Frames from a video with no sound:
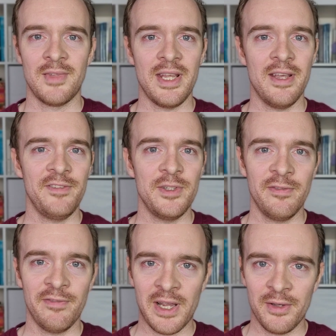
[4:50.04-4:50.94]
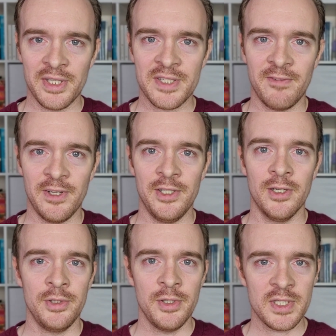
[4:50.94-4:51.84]
If you found this video
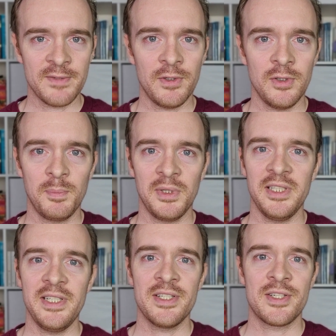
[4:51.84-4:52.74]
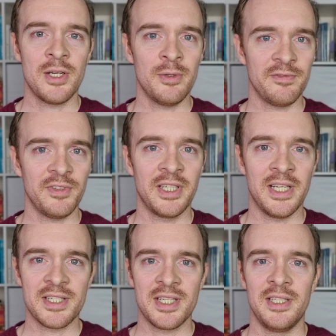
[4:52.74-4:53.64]
useful, please don't
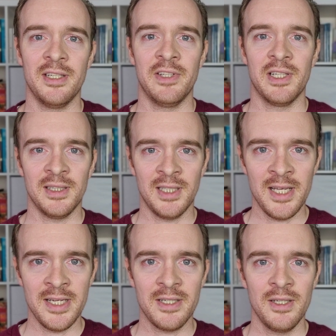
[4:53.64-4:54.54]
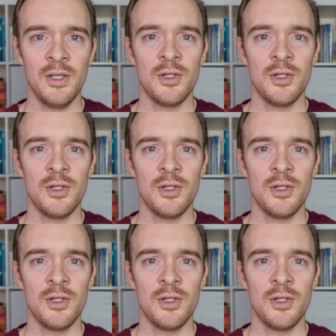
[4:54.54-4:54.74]
forget to give it a like.